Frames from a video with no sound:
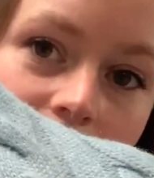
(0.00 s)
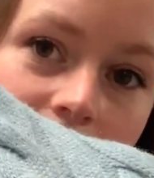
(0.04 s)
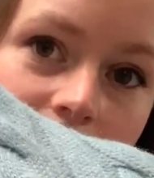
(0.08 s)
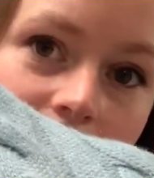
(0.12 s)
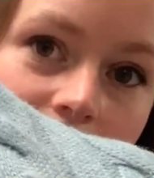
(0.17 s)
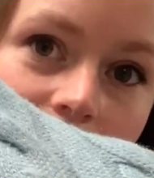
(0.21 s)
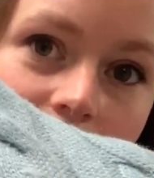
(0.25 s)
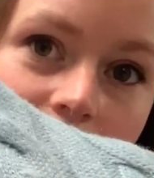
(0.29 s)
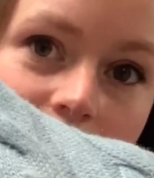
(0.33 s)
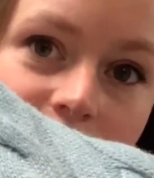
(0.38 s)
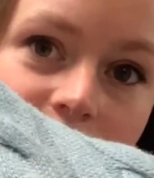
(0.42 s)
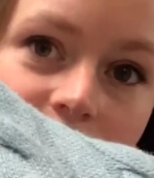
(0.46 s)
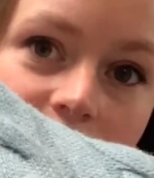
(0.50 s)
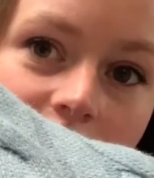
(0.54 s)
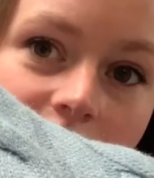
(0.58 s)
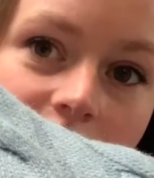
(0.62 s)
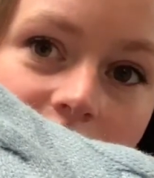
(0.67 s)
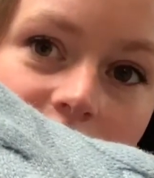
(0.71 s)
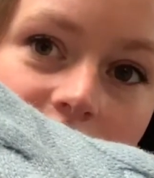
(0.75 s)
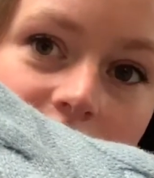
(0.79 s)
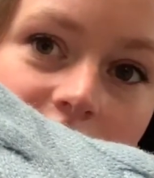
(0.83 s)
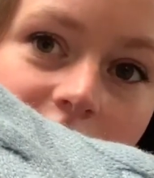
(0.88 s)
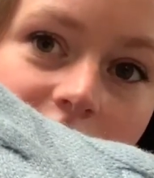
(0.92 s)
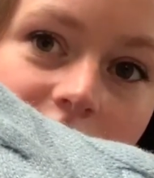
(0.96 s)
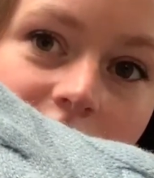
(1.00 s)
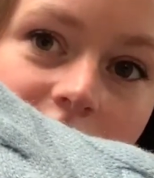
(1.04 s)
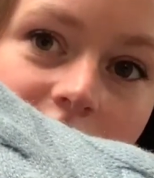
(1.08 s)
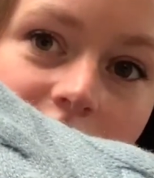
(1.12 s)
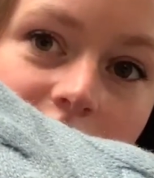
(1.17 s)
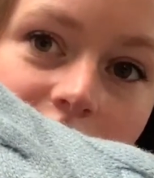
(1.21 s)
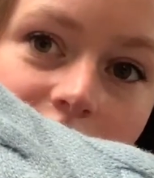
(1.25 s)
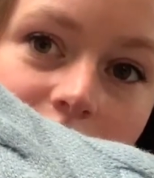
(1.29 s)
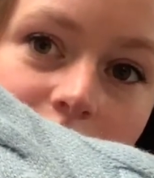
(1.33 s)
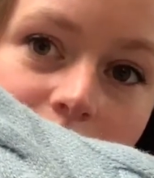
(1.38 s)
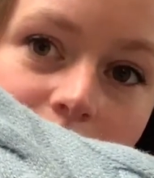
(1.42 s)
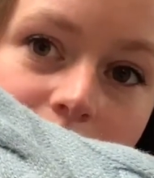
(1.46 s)
that I've done just
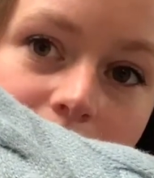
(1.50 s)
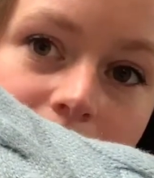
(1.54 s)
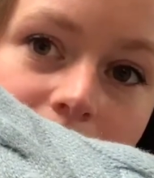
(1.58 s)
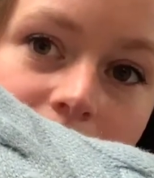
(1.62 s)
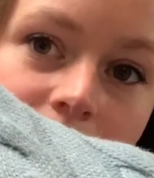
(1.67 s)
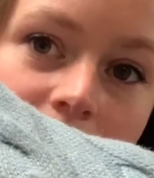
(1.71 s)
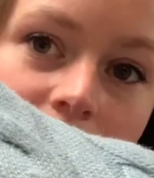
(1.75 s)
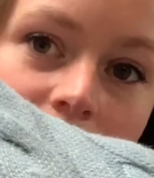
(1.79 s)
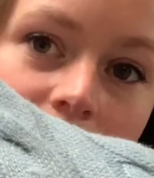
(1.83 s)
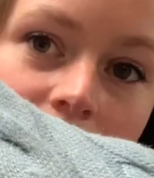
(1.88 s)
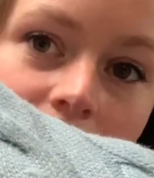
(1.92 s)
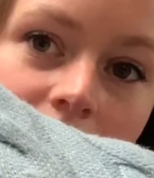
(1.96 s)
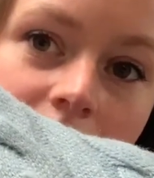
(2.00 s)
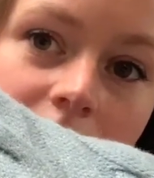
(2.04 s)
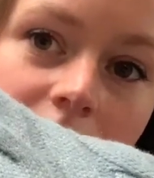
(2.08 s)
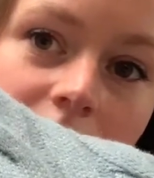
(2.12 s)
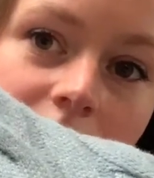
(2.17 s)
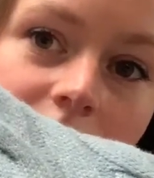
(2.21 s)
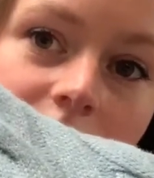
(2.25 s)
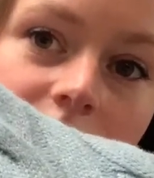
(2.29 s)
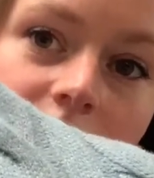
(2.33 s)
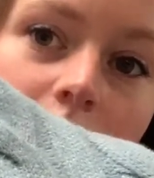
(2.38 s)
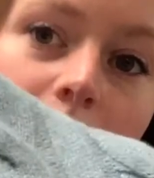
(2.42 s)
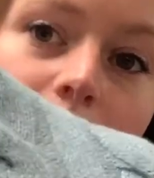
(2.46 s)
to stop